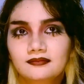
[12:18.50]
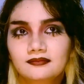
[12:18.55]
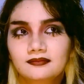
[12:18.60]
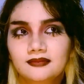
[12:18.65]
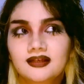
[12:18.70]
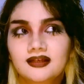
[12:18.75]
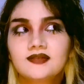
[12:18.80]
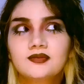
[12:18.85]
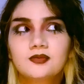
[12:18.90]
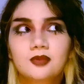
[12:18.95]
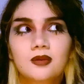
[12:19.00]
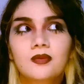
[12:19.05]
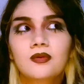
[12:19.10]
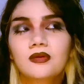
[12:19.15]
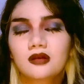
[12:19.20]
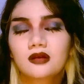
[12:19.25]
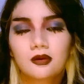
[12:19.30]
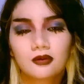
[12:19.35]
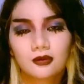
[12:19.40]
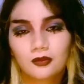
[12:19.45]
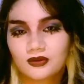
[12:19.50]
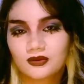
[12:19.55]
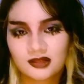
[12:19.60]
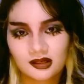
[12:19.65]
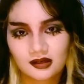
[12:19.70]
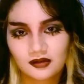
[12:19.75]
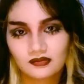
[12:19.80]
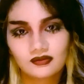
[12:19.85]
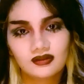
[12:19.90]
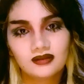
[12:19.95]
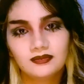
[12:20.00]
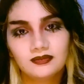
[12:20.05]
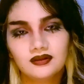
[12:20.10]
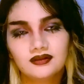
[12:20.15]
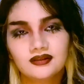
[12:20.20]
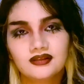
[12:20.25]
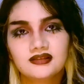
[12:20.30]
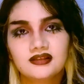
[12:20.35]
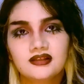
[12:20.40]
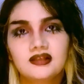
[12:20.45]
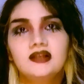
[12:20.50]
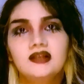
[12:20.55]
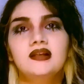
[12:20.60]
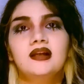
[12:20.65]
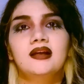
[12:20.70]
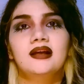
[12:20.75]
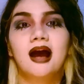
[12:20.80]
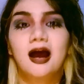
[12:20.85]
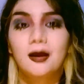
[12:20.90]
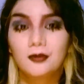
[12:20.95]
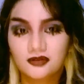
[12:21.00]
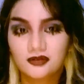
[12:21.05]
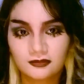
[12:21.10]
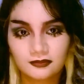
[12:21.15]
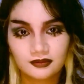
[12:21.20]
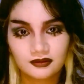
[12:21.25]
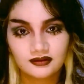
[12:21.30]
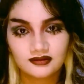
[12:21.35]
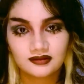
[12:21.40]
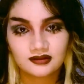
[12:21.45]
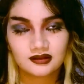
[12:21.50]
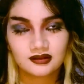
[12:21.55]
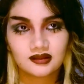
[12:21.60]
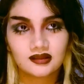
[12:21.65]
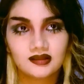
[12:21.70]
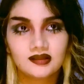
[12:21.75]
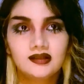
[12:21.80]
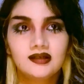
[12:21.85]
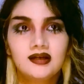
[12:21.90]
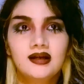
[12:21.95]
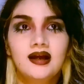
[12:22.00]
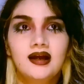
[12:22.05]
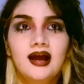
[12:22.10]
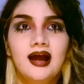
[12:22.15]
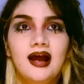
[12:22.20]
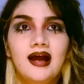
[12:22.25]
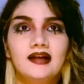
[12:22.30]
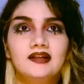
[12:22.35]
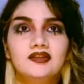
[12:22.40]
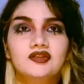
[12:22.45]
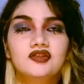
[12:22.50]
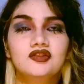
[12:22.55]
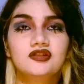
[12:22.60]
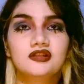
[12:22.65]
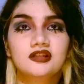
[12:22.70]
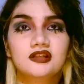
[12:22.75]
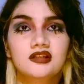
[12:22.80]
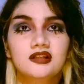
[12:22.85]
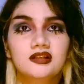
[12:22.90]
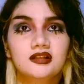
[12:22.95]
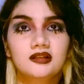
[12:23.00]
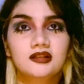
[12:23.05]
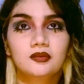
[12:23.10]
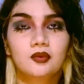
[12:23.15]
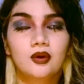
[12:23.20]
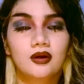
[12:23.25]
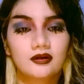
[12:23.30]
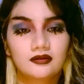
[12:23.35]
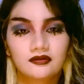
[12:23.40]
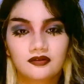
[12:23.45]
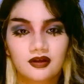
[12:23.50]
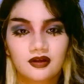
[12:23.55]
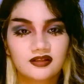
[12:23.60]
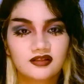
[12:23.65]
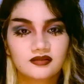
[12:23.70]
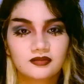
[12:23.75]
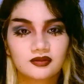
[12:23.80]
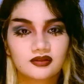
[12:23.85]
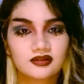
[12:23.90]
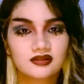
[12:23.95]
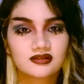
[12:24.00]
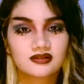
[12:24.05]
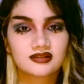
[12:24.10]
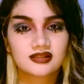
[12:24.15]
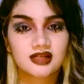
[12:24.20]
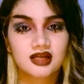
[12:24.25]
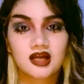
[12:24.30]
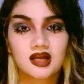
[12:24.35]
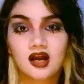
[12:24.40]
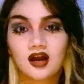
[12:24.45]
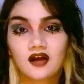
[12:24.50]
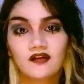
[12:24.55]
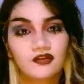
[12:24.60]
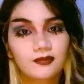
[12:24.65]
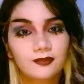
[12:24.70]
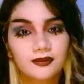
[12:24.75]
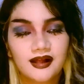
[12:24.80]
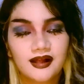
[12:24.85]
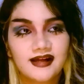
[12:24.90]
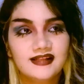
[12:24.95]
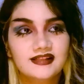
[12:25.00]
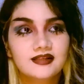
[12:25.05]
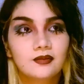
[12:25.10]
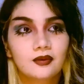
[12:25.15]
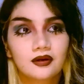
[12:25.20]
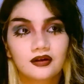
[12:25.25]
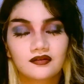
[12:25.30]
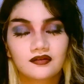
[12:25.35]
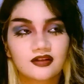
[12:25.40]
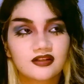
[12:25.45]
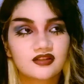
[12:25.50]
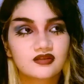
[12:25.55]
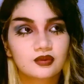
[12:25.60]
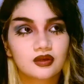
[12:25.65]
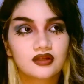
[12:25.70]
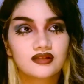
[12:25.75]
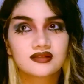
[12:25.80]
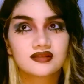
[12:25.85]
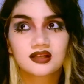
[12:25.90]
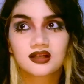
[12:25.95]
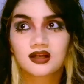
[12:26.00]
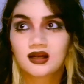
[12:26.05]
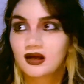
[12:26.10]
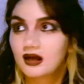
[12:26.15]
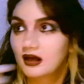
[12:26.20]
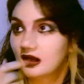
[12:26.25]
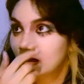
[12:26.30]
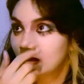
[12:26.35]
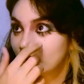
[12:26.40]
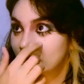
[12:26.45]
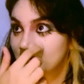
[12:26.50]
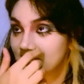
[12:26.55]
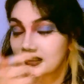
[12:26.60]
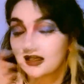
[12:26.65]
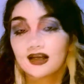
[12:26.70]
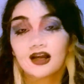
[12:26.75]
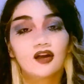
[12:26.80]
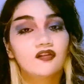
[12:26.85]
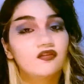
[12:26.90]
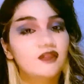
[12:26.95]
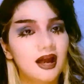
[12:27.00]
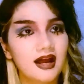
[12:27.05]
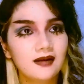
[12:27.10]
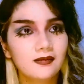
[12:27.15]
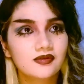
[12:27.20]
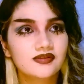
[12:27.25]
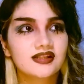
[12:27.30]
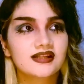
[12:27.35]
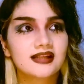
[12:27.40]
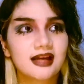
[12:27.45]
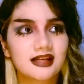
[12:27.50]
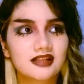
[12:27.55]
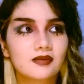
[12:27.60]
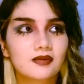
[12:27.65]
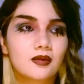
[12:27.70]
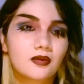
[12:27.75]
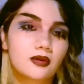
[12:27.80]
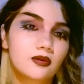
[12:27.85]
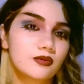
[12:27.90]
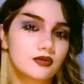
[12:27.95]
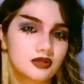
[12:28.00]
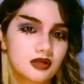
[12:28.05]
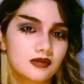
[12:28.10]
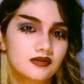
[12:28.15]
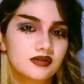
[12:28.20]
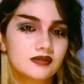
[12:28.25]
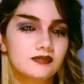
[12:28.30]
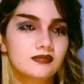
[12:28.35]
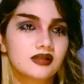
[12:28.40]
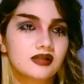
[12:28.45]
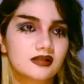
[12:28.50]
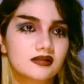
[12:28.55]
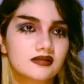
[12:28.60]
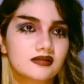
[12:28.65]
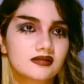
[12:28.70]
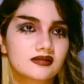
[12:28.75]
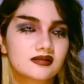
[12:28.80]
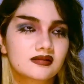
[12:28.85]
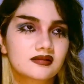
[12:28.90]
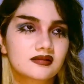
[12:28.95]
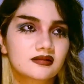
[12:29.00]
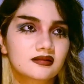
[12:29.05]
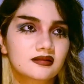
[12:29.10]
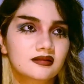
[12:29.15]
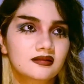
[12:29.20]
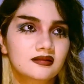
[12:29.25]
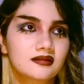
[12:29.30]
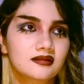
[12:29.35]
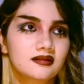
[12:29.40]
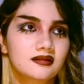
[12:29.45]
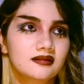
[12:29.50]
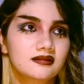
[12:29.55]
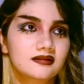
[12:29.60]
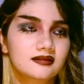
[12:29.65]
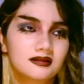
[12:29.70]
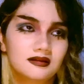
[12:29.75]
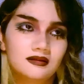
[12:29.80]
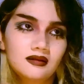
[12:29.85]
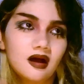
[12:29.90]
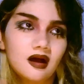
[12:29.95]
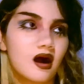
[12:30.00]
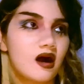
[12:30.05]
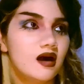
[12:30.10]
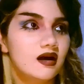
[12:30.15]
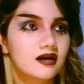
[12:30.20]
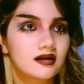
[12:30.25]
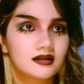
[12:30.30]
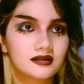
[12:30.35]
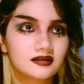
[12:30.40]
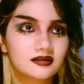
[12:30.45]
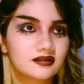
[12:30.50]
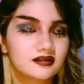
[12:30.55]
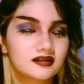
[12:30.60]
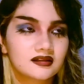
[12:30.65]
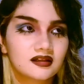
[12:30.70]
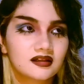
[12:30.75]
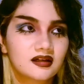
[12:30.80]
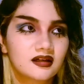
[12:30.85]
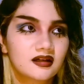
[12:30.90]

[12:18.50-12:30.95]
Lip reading: because we were the only ones that could rebuild the city. Like, I was a builder, and one of us was taking care of the plants, and one of us was taking care of the animals, and that's why we were chosen, because our